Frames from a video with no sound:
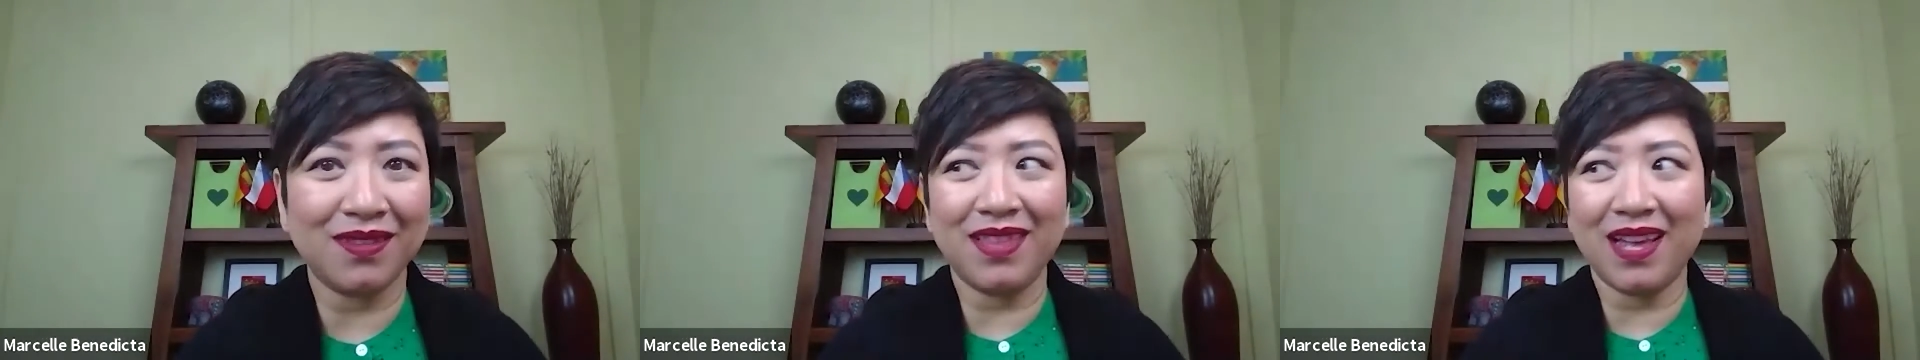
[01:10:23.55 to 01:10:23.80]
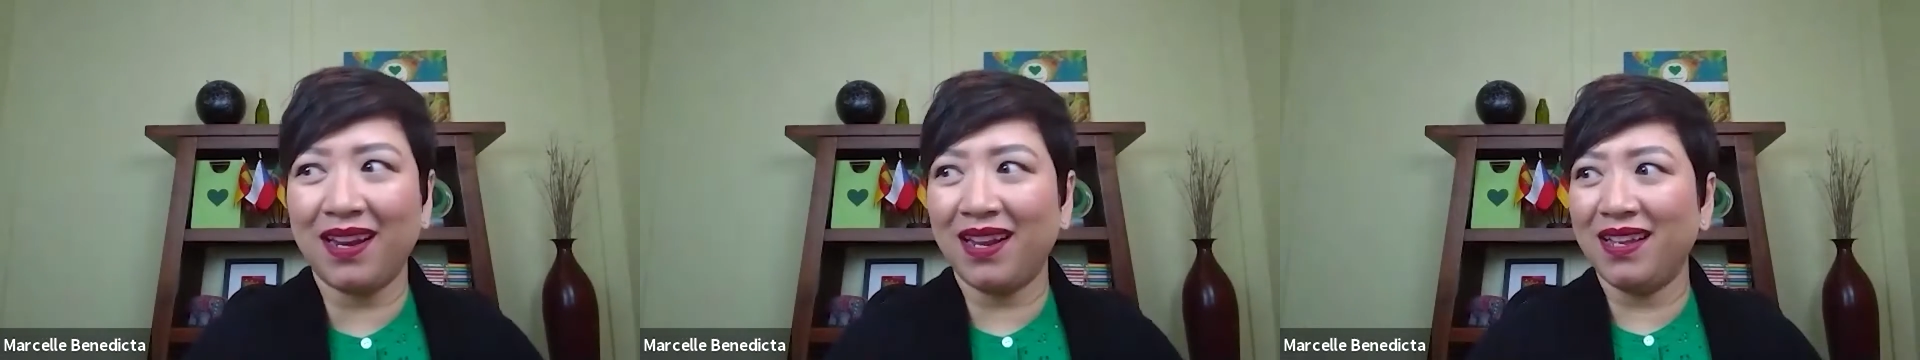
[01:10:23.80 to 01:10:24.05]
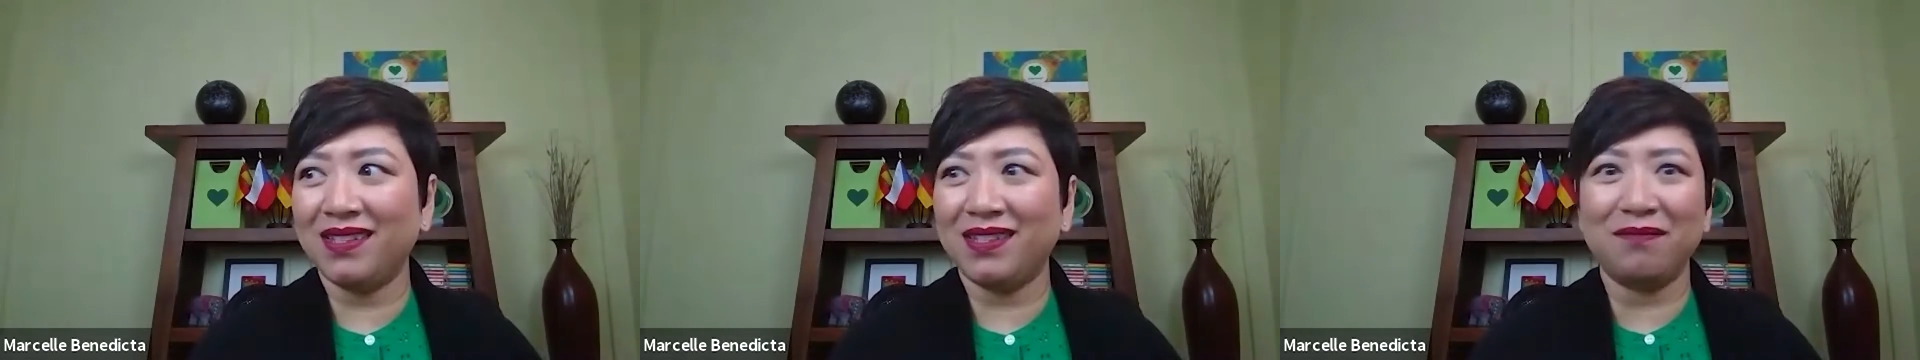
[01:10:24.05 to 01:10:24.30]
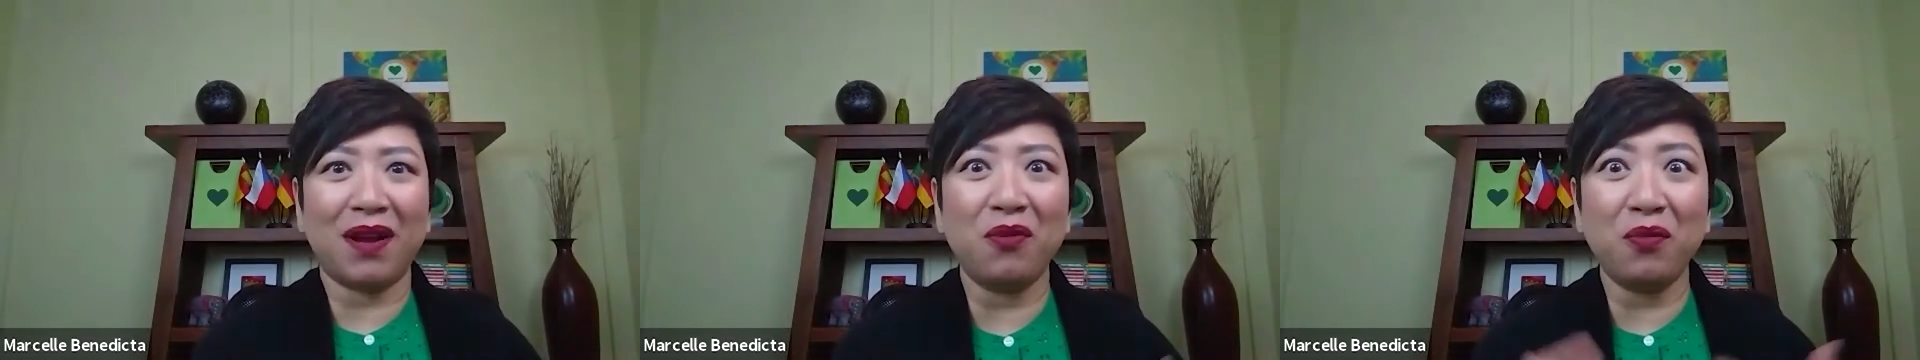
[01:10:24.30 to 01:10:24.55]
that is
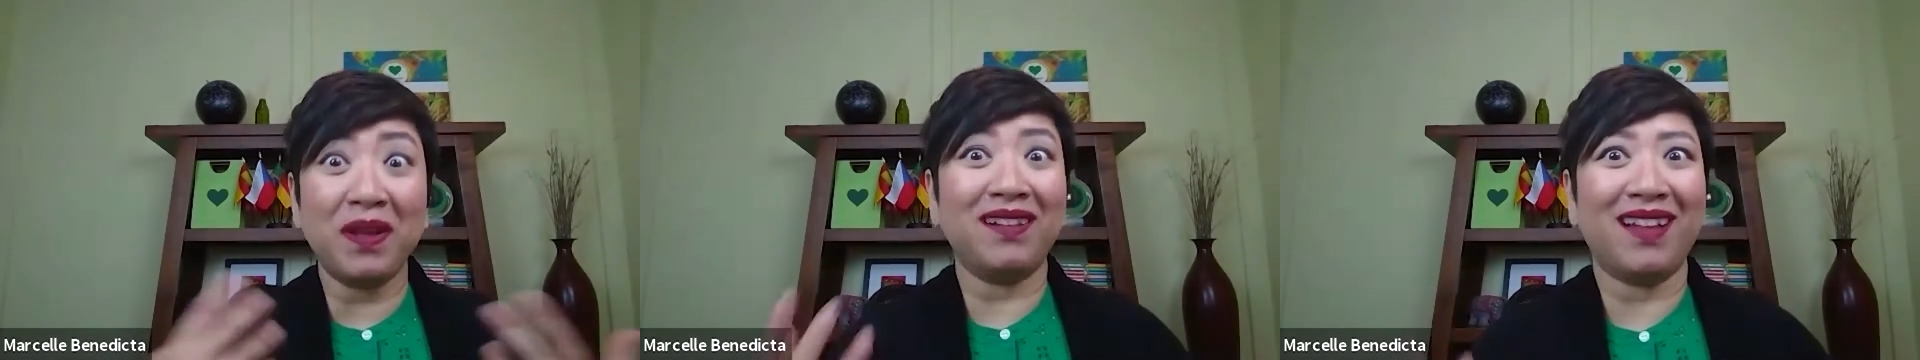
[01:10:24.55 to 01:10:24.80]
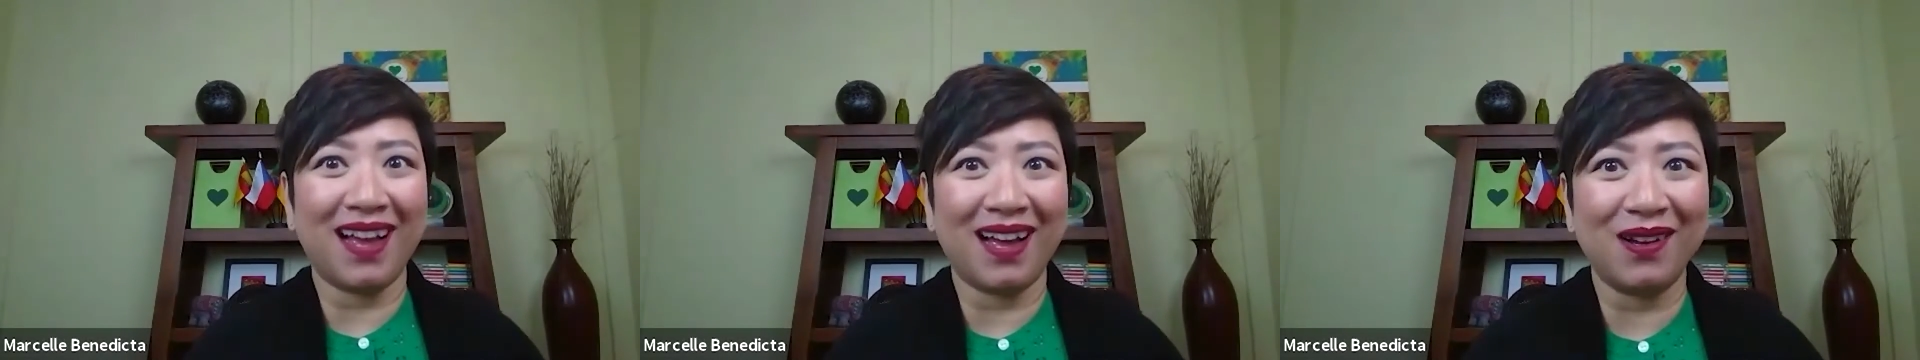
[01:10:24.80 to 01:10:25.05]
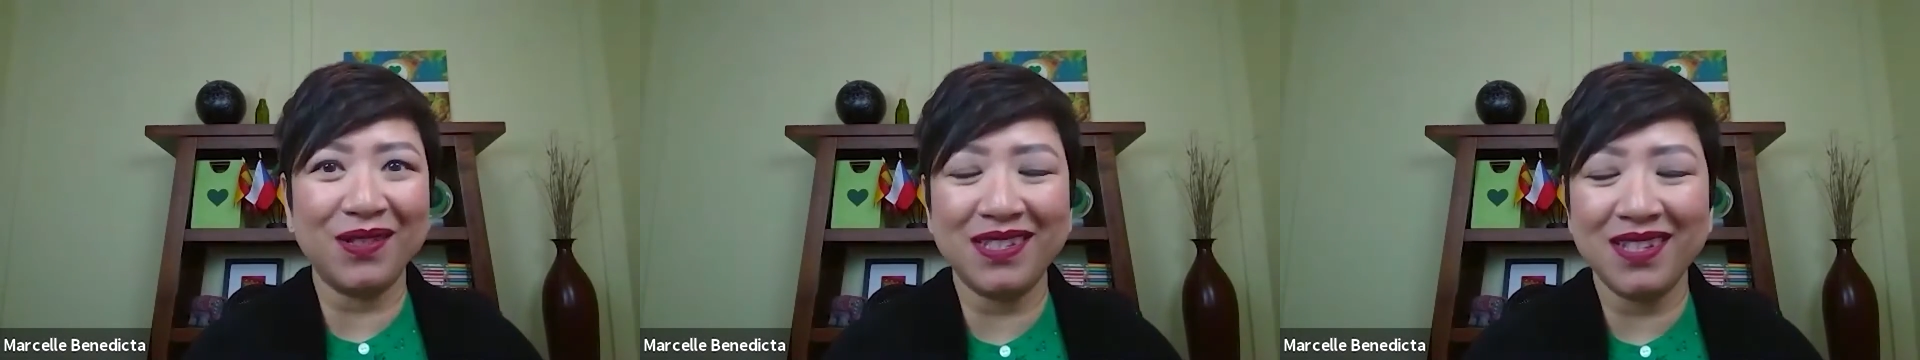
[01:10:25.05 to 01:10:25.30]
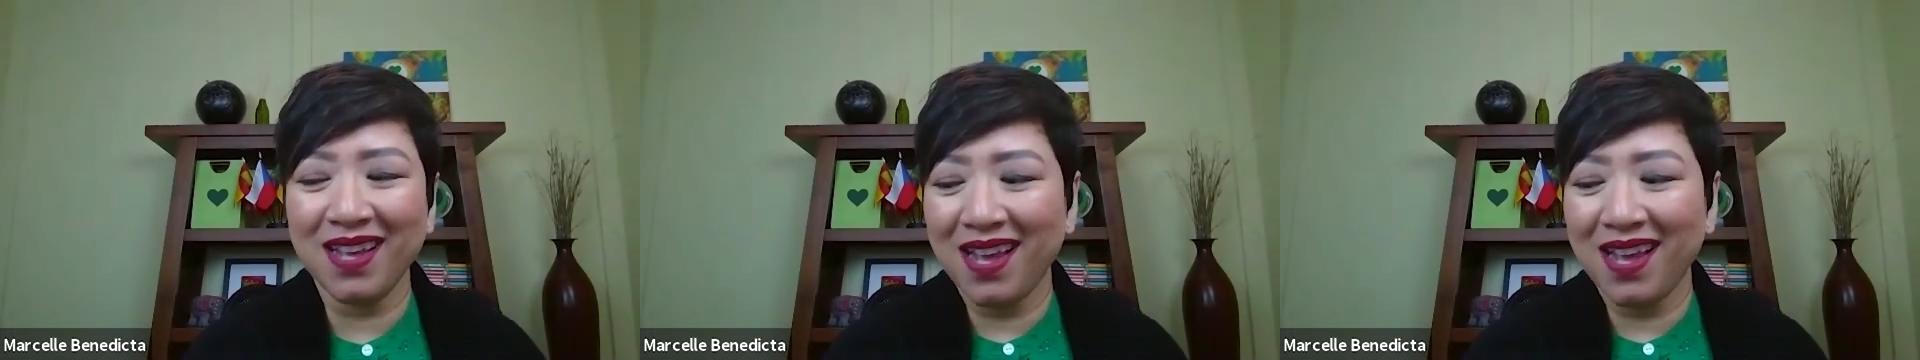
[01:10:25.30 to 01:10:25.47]
in my wheelhouse?